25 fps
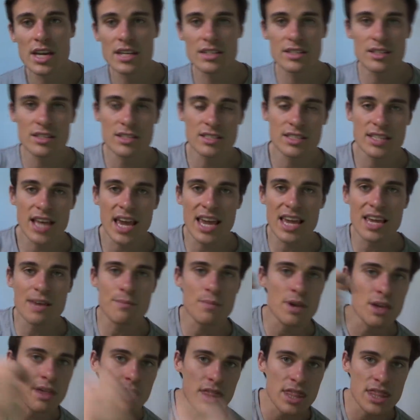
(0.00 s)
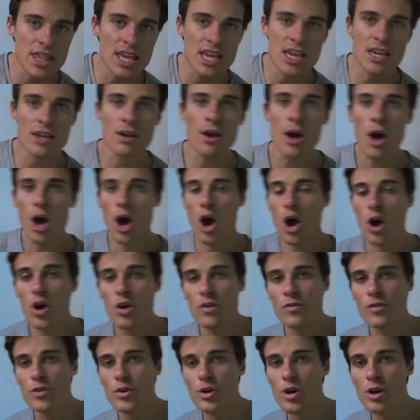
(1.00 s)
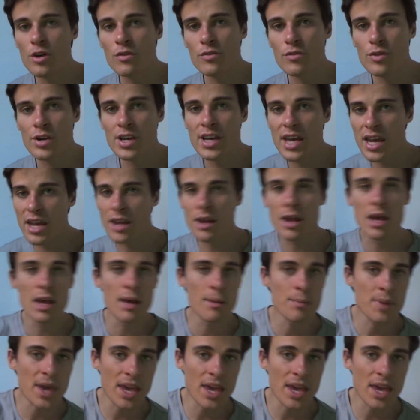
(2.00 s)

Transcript: It's the same thing over and over again.